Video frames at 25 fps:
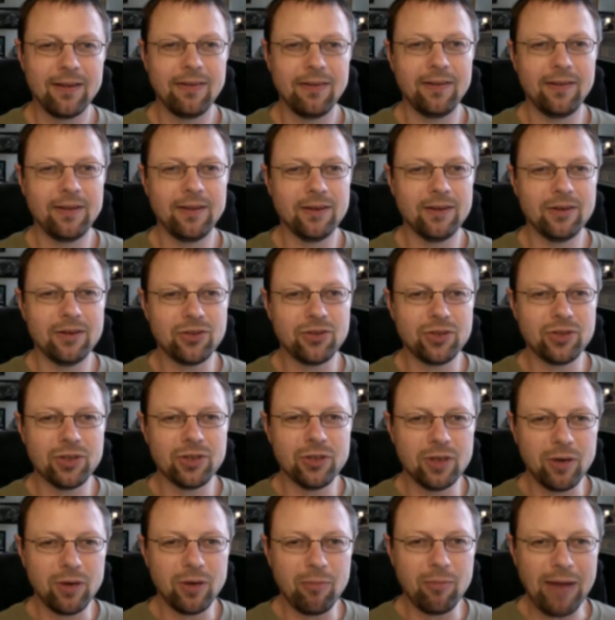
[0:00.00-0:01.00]
the
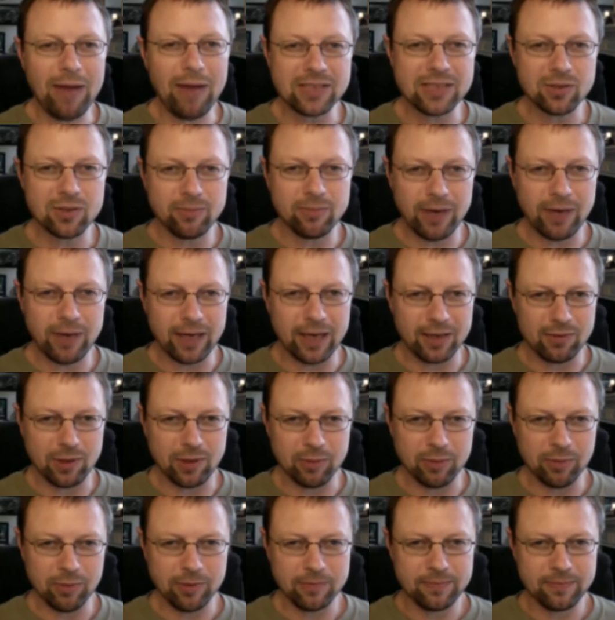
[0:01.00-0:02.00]
Qigong Mastermind
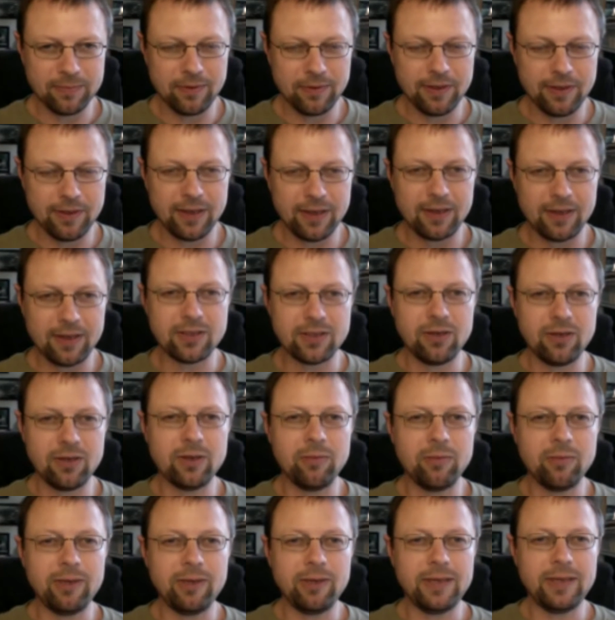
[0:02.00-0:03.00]
Group, that is
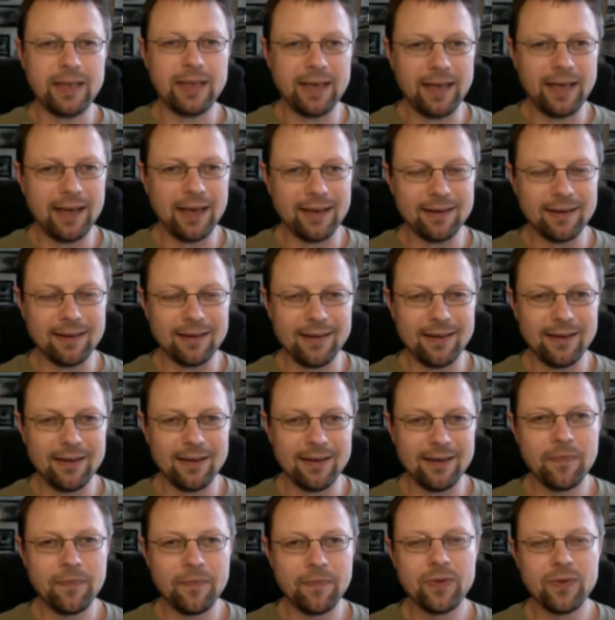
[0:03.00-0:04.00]
going to be dedicated
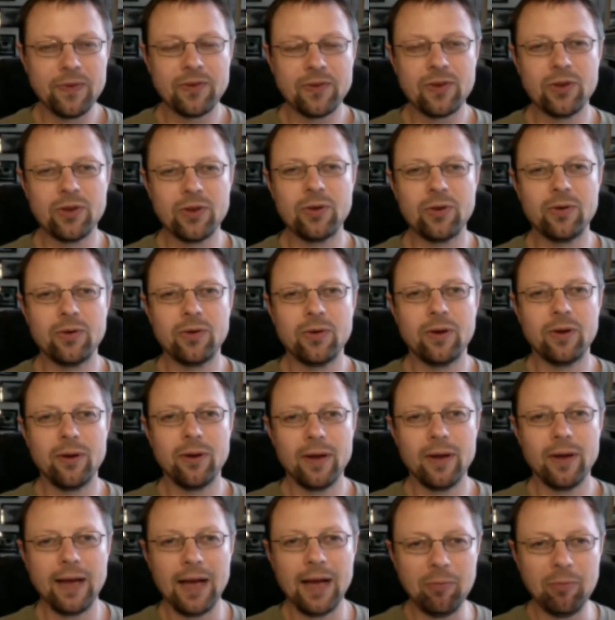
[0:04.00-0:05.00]
to
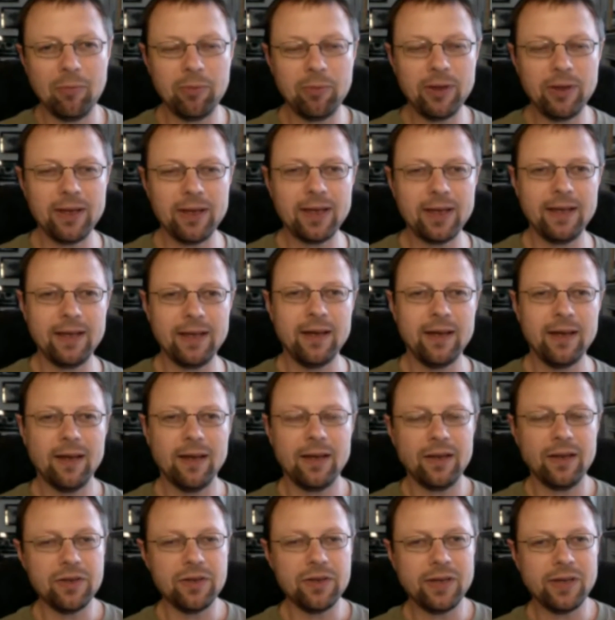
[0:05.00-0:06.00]
helping
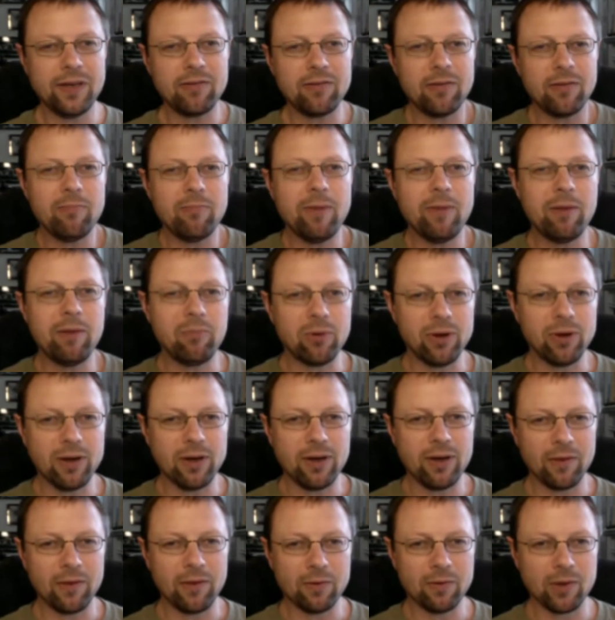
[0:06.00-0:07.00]
each and every
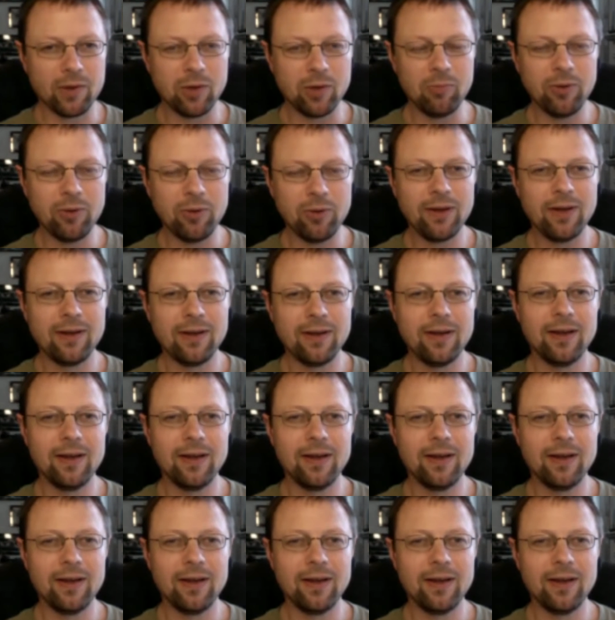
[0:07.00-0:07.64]
member of the group